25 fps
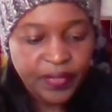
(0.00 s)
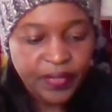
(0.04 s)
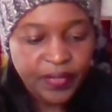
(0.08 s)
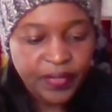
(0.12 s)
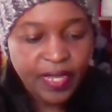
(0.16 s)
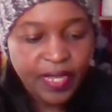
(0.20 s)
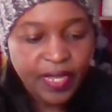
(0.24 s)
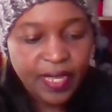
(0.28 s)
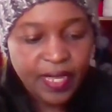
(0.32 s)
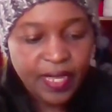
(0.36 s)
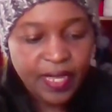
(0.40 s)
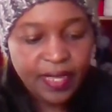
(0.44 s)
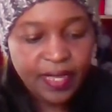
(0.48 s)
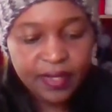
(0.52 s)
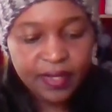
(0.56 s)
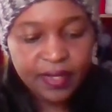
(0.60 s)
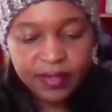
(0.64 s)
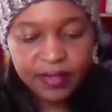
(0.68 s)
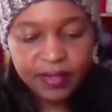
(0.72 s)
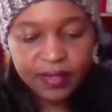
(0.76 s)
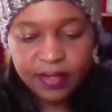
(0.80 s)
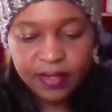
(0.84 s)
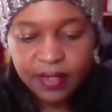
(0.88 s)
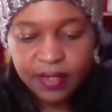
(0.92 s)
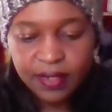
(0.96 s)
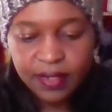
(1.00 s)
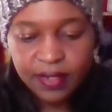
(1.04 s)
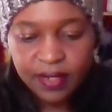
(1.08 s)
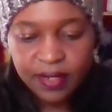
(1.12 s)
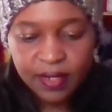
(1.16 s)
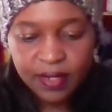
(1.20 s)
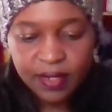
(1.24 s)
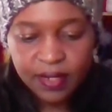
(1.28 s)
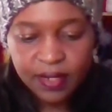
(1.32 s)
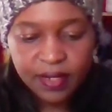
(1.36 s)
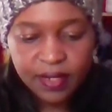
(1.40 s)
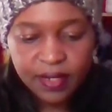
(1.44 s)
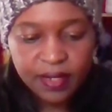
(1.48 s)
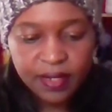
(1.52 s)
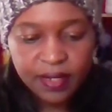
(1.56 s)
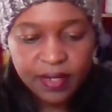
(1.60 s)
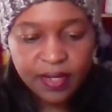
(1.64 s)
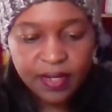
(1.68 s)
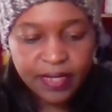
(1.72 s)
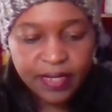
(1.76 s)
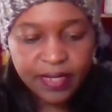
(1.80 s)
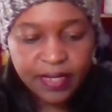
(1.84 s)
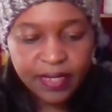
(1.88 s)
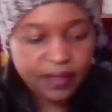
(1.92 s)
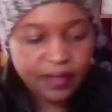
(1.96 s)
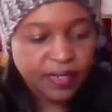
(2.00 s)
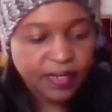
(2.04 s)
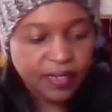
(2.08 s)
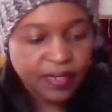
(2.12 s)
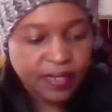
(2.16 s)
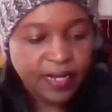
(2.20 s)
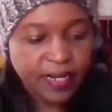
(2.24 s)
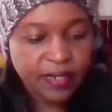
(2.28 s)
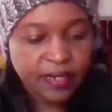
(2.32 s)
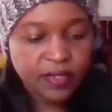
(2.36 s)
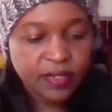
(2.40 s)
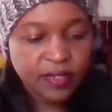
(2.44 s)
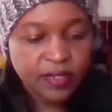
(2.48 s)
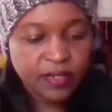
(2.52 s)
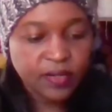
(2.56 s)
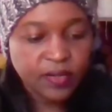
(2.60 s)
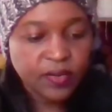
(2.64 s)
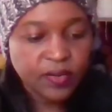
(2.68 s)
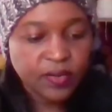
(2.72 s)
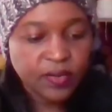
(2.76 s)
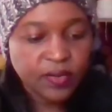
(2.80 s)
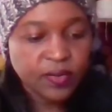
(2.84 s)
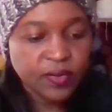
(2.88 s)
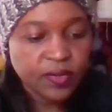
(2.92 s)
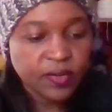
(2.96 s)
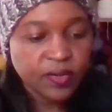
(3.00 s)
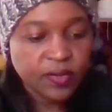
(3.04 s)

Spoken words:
and I decided to,